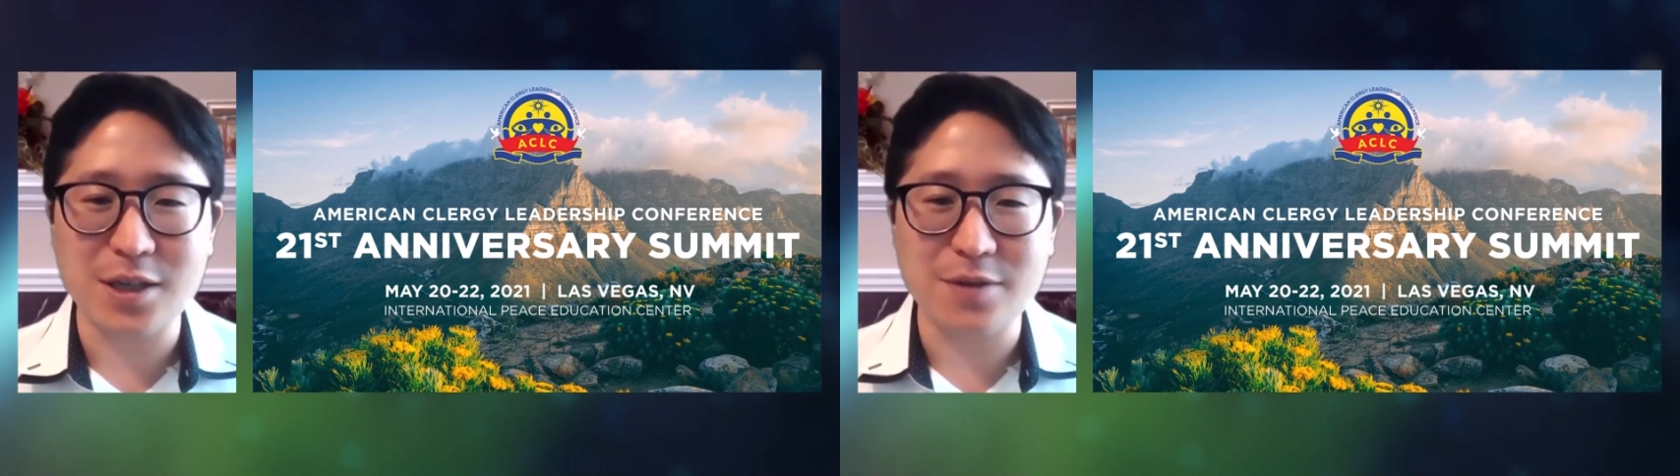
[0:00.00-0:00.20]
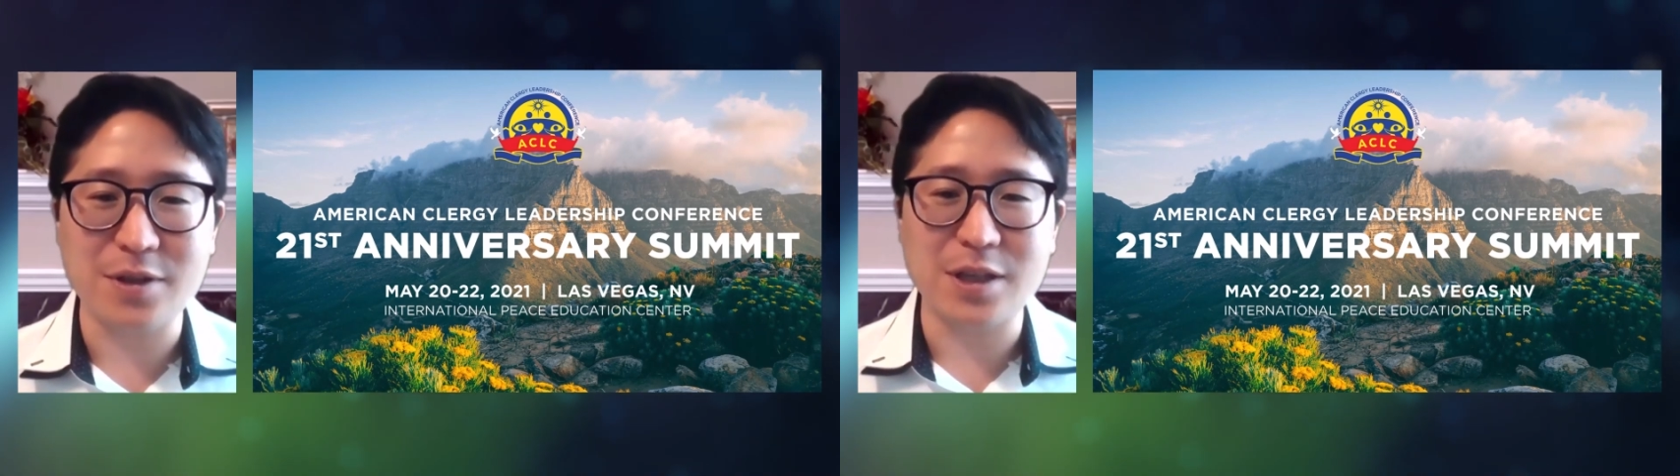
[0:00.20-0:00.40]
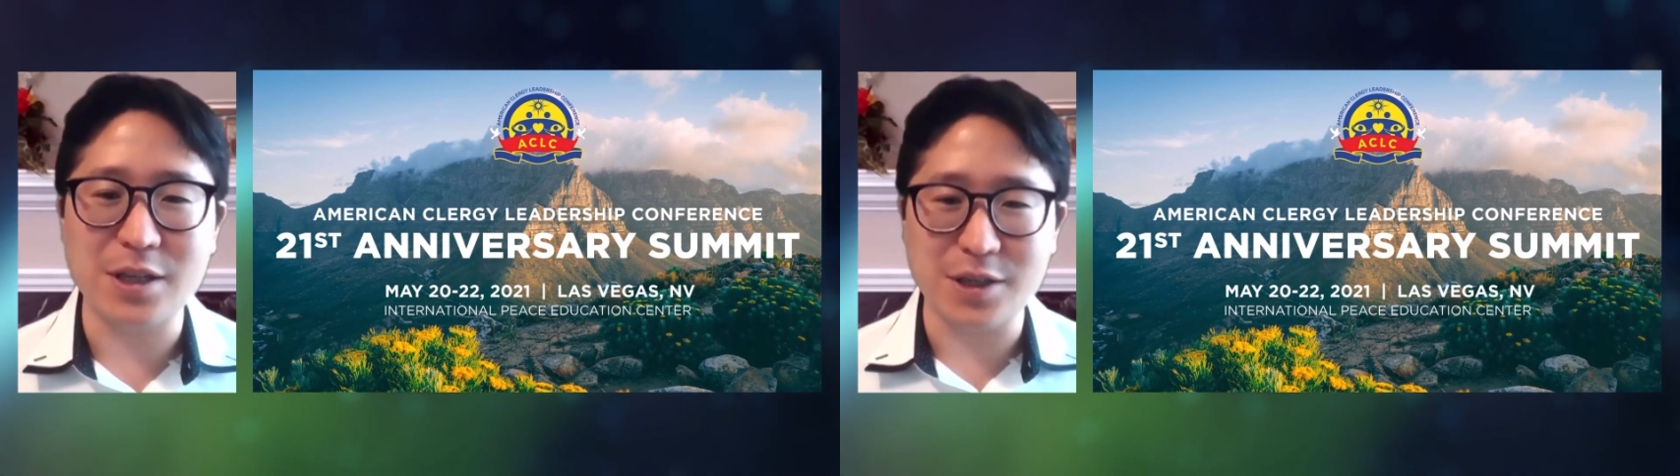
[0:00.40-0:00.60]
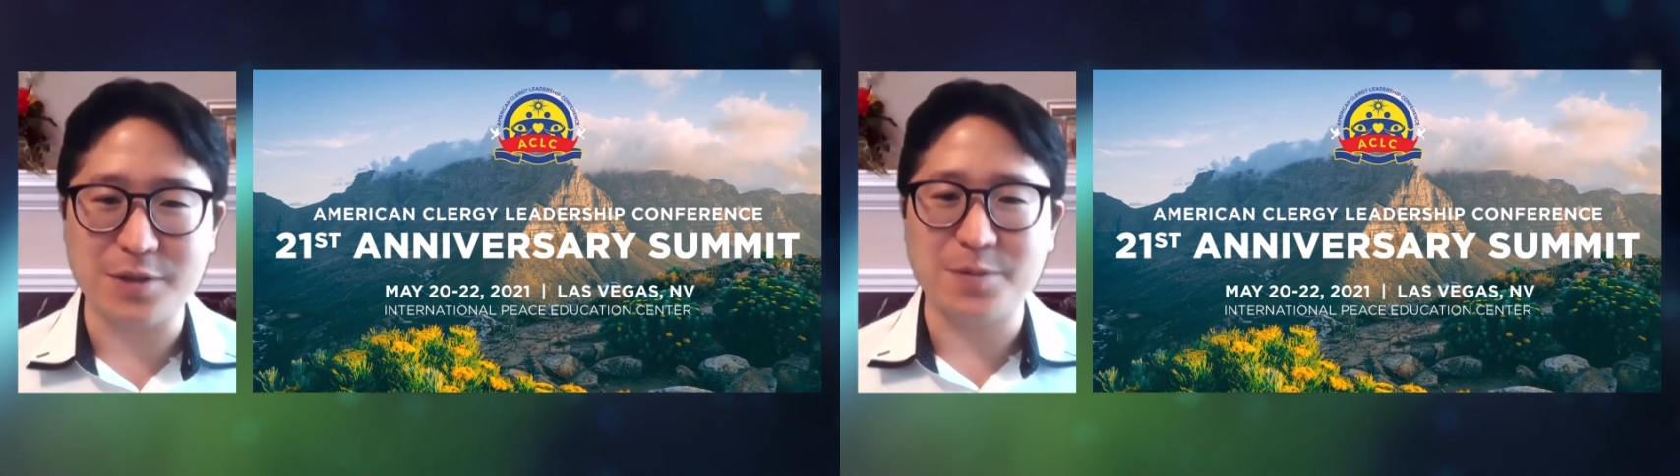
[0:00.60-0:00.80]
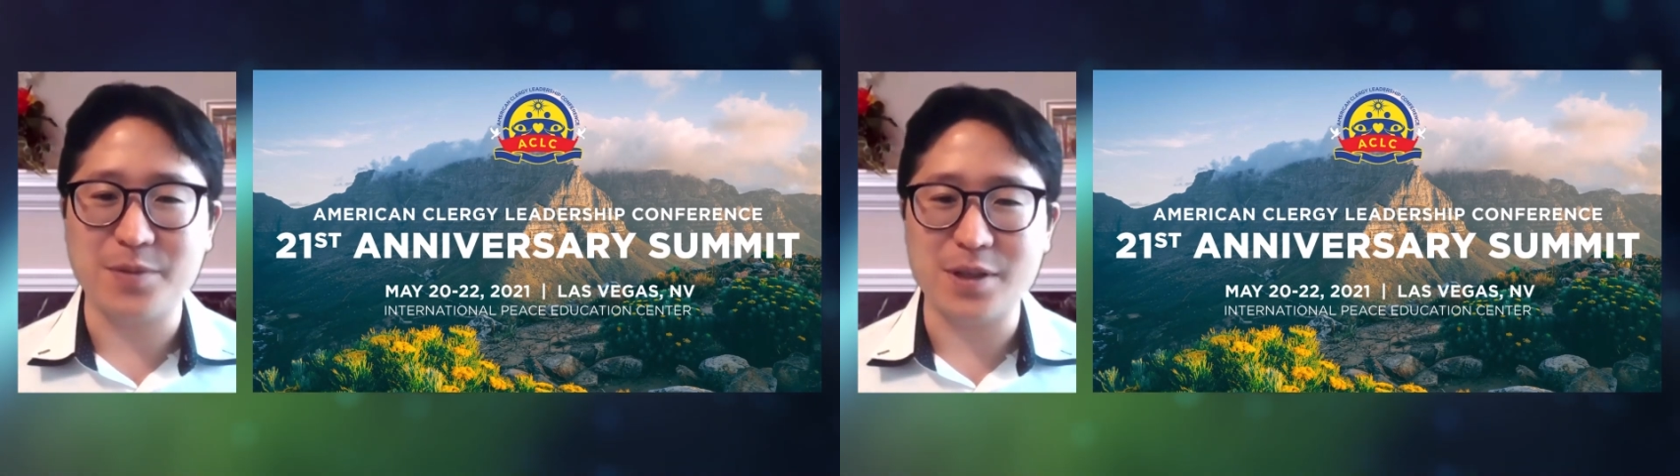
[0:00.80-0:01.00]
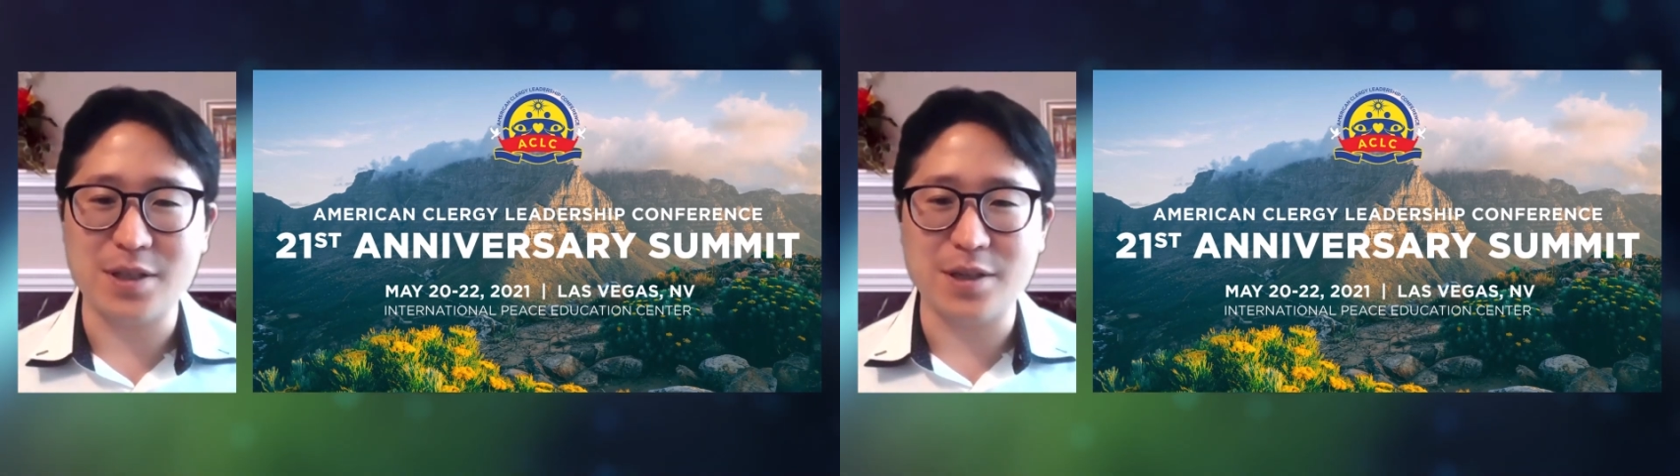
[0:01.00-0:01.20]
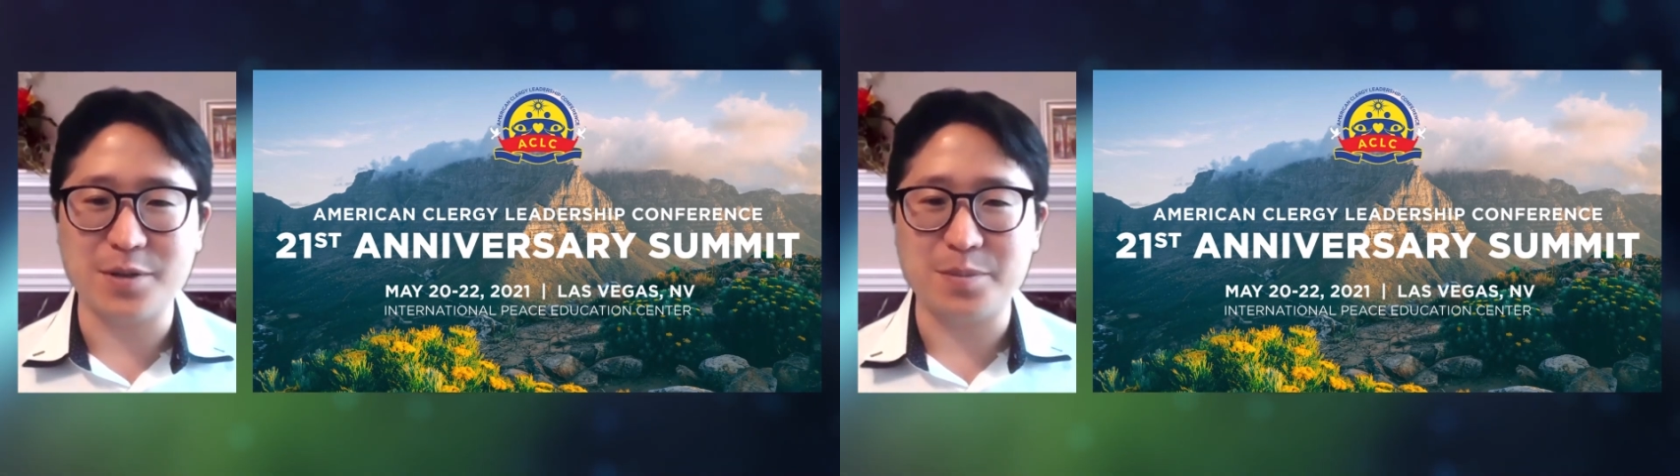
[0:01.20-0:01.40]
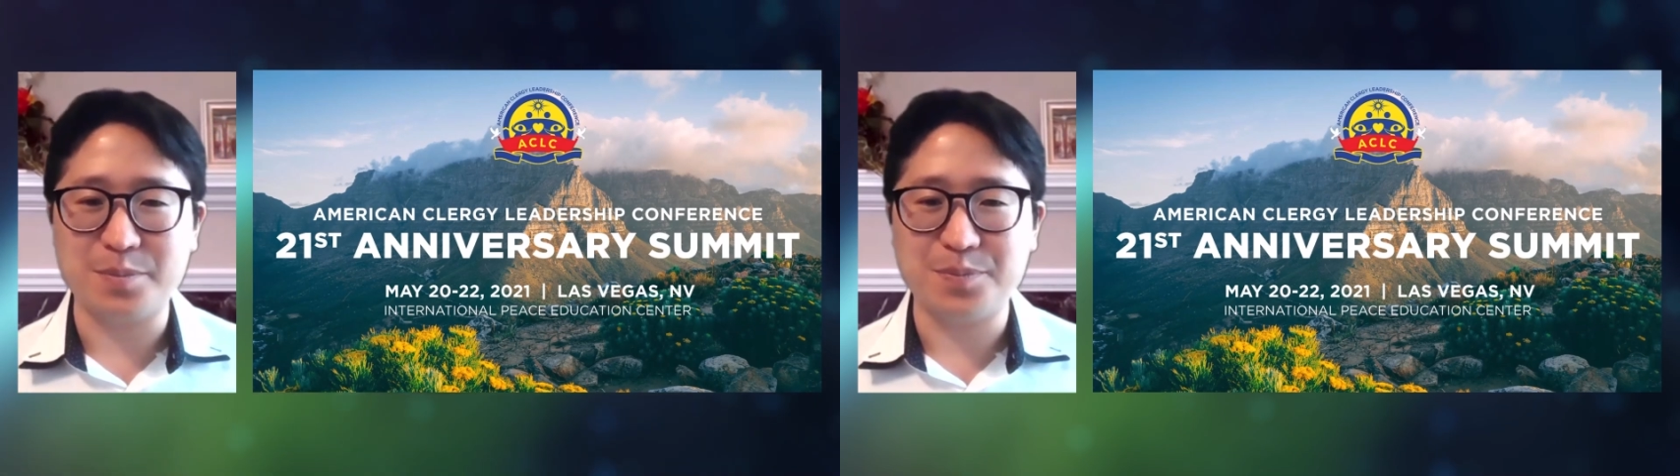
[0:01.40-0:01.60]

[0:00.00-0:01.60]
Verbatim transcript: of the year this year.